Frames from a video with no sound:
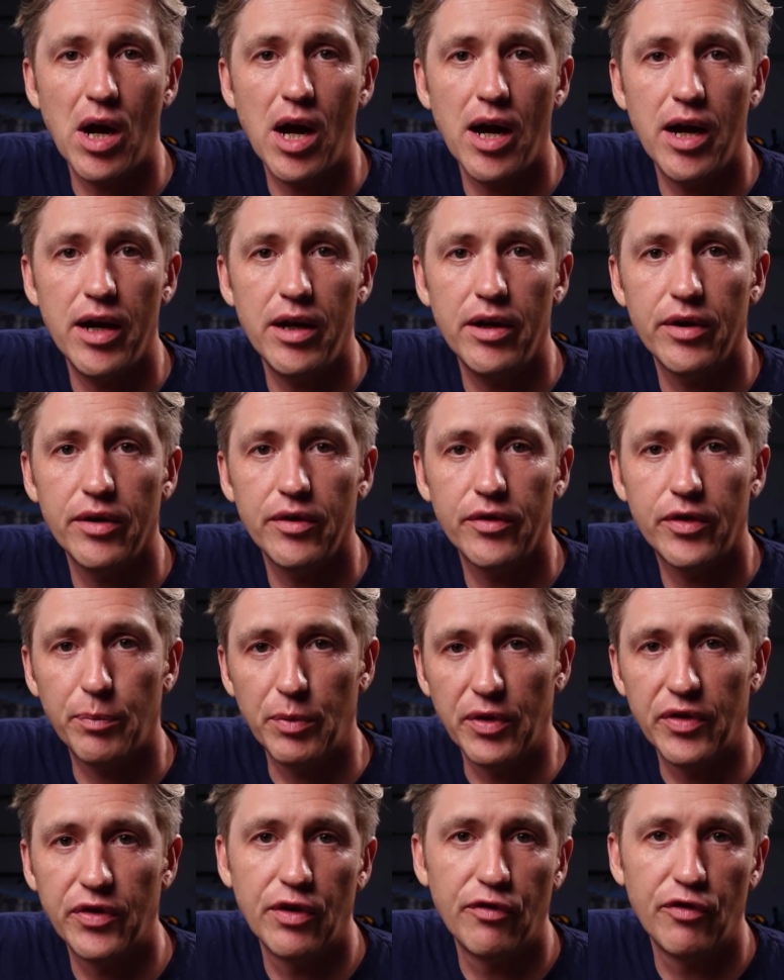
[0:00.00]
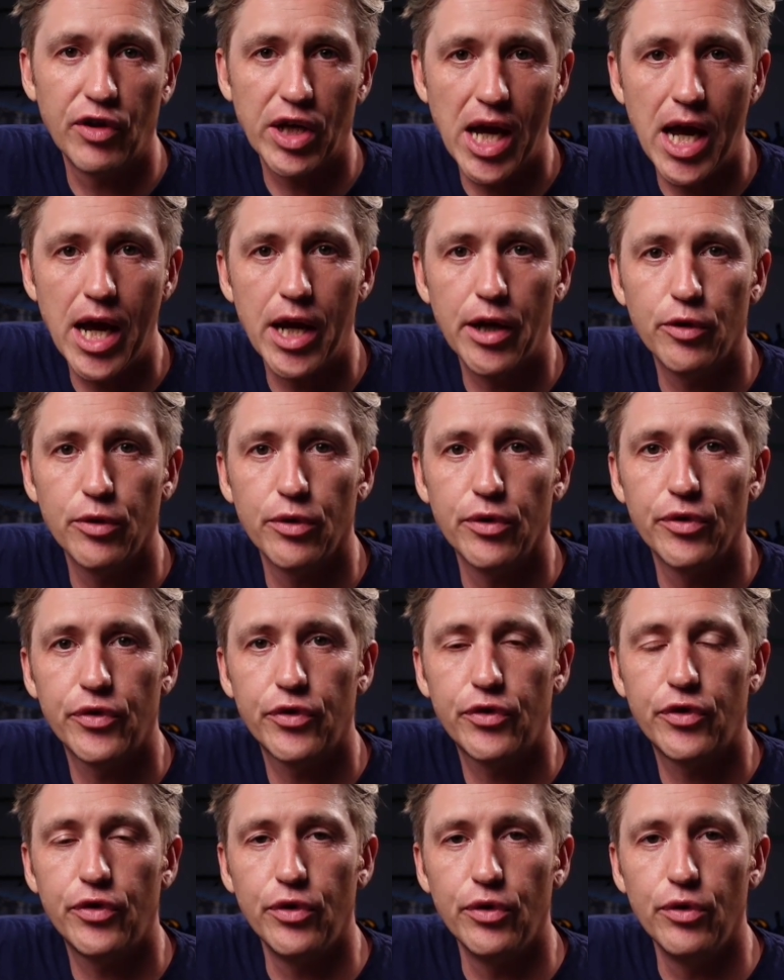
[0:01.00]
by specific
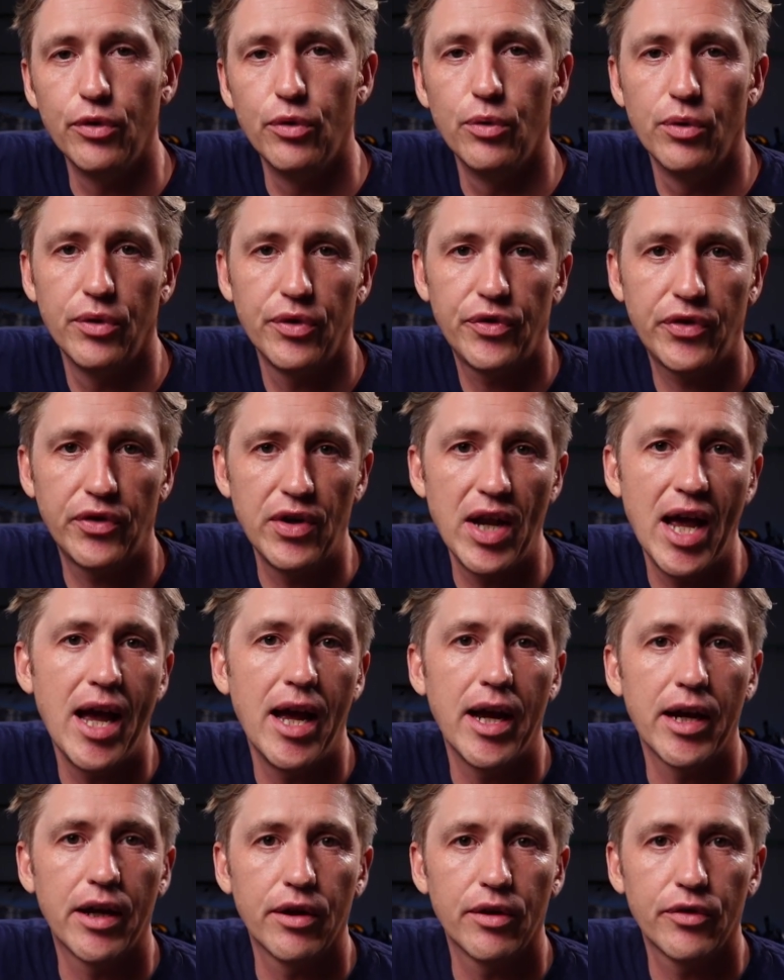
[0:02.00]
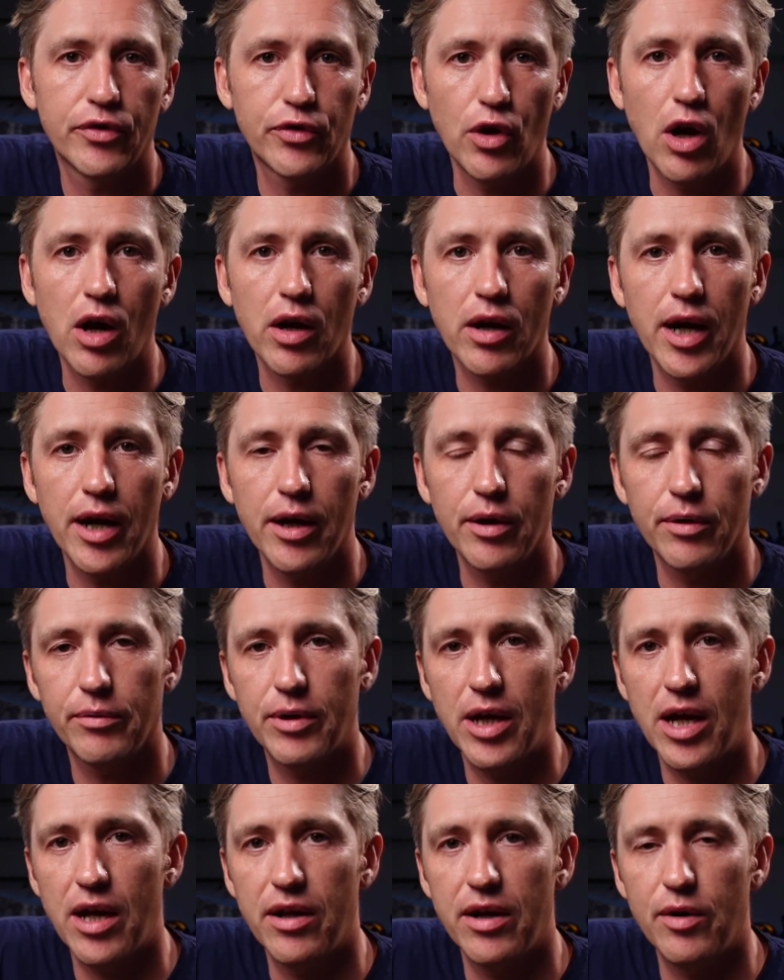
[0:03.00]
anglers to snag sockeye,
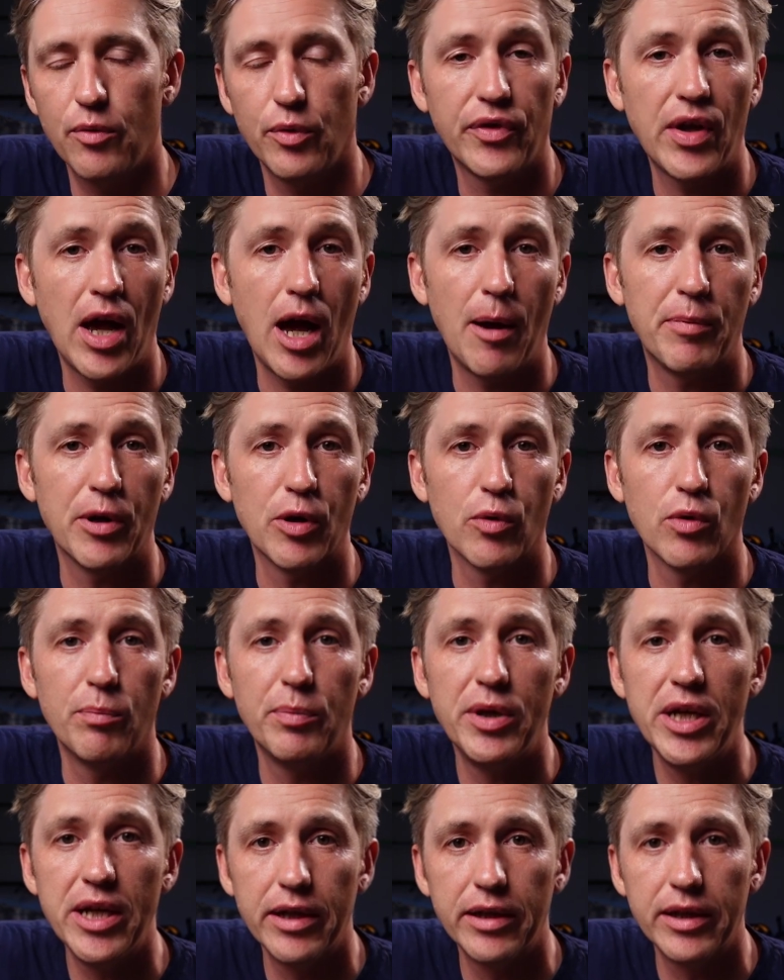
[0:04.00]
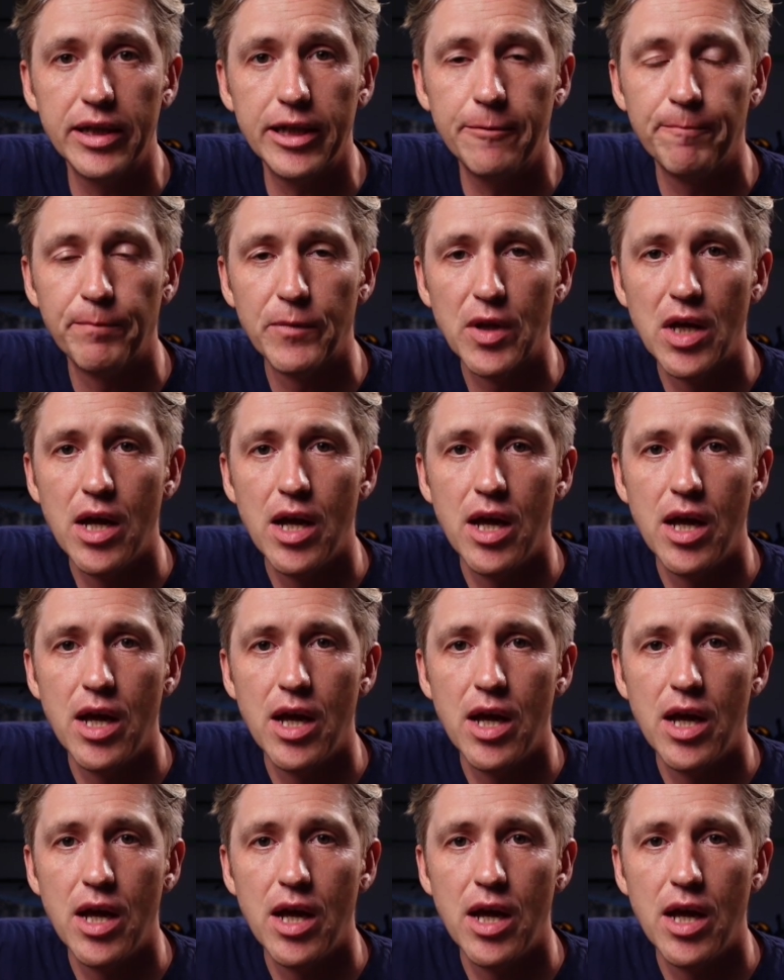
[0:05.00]
and it was happening repeatedly.